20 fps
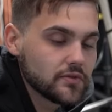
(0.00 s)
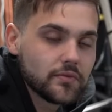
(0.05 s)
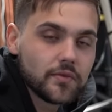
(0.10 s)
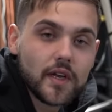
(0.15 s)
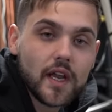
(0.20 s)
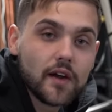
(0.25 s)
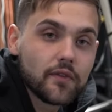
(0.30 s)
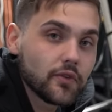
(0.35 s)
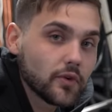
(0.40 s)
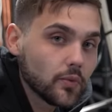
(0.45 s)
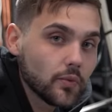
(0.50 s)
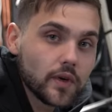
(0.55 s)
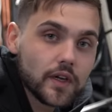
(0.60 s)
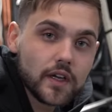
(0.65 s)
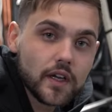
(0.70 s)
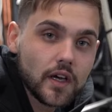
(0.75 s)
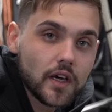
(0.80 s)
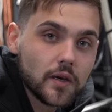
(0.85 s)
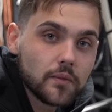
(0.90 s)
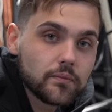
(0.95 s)
never went
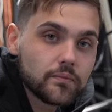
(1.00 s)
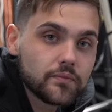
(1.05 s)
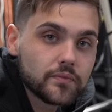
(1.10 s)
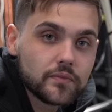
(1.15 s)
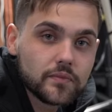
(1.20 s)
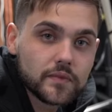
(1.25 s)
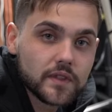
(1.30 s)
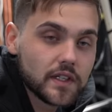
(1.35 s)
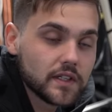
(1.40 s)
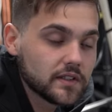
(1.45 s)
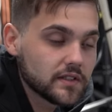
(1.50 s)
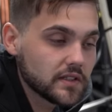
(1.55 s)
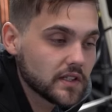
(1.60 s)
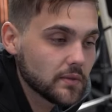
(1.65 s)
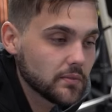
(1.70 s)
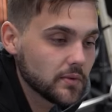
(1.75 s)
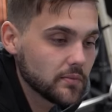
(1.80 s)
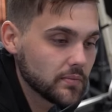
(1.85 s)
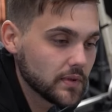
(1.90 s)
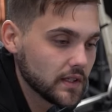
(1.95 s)
up, didn't
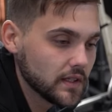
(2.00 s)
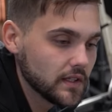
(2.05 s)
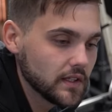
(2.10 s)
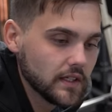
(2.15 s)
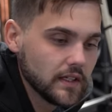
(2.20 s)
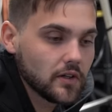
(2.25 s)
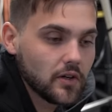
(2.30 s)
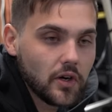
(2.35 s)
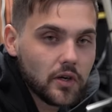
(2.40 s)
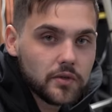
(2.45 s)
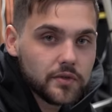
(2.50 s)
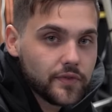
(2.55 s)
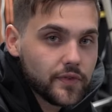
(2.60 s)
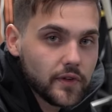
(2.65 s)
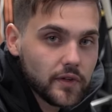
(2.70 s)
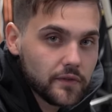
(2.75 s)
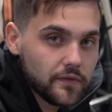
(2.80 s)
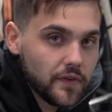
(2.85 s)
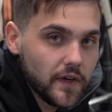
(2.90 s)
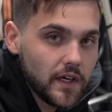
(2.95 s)
skip a beat. The car was
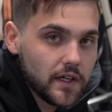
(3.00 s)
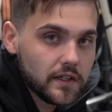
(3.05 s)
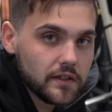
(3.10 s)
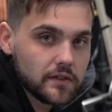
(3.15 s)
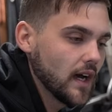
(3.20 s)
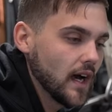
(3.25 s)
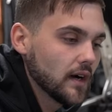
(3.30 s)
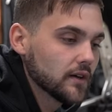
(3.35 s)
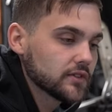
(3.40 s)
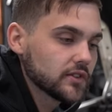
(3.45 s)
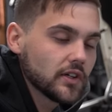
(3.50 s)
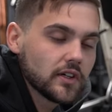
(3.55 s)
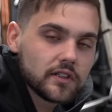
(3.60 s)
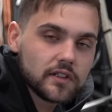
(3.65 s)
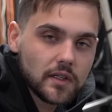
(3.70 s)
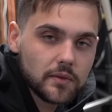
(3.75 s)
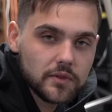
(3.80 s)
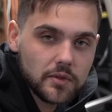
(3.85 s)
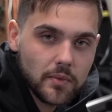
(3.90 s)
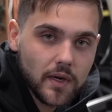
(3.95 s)
feeling fine. I was hooked
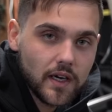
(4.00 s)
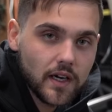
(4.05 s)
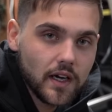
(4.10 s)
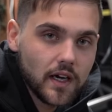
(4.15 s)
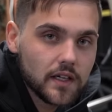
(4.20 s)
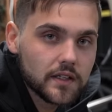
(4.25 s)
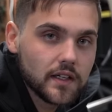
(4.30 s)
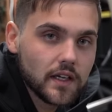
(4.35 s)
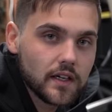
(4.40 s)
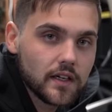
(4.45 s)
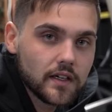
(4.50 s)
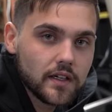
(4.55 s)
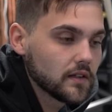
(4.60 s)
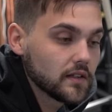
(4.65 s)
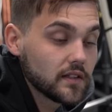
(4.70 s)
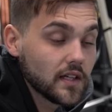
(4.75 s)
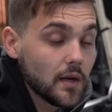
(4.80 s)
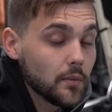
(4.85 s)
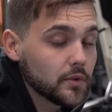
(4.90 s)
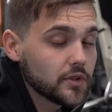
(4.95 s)
up to my Honda. The
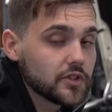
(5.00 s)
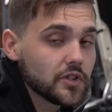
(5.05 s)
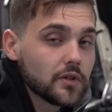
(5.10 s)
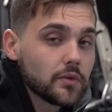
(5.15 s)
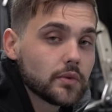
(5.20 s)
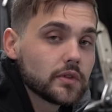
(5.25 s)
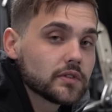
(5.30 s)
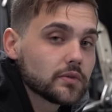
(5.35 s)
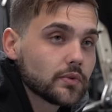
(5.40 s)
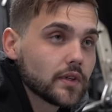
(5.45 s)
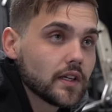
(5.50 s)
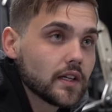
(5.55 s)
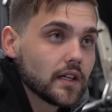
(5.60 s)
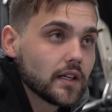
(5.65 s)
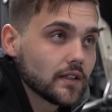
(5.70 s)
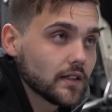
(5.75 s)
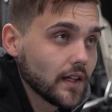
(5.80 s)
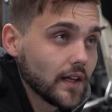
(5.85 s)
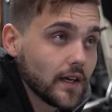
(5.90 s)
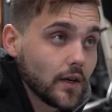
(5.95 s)
temperature was
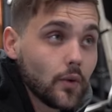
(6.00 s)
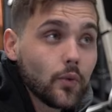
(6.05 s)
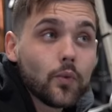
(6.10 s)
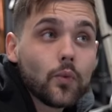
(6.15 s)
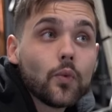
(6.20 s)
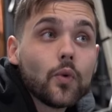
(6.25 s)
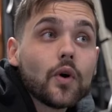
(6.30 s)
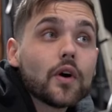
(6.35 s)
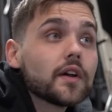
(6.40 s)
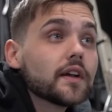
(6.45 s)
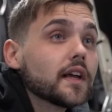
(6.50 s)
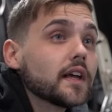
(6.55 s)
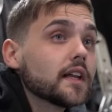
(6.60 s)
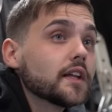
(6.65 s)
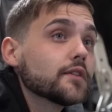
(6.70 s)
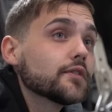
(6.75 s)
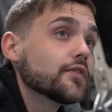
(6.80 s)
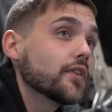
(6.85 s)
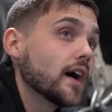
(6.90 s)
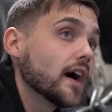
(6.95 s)
reading like
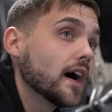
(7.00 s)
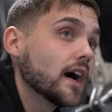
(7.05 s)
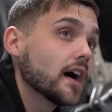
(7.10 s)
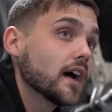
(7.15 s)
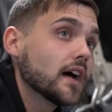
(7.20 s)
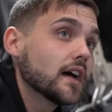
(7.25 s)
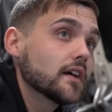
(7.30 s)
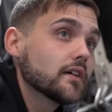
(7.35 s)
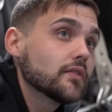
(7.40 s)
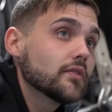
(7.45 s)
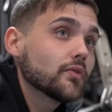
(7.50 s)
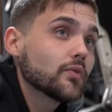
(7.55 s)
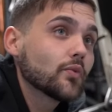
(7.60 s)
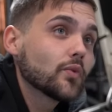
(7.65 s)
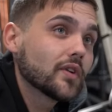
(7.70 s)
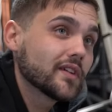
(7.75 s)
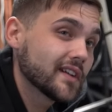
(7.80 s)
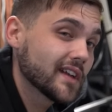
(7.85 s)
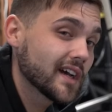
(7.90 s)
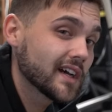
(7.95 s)
185,
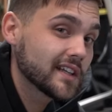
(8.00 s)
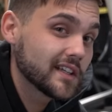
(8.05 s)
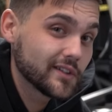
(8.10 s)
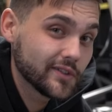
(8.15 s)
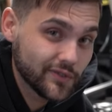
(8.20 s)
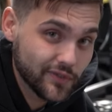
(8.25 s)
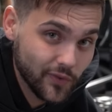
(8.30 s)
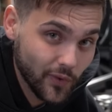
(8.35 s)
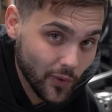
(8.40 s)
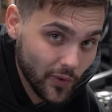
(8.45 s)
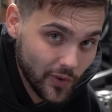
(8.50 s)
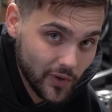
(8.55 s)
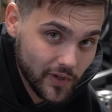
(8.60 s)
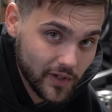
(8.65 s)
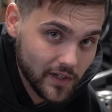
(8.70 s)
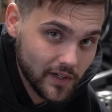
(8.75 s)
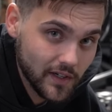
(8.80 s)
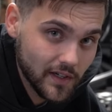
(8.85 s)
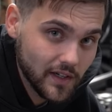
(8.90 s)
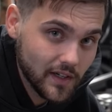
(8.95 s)

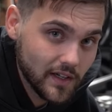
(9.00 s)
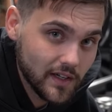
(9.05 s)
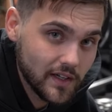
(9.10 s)
194,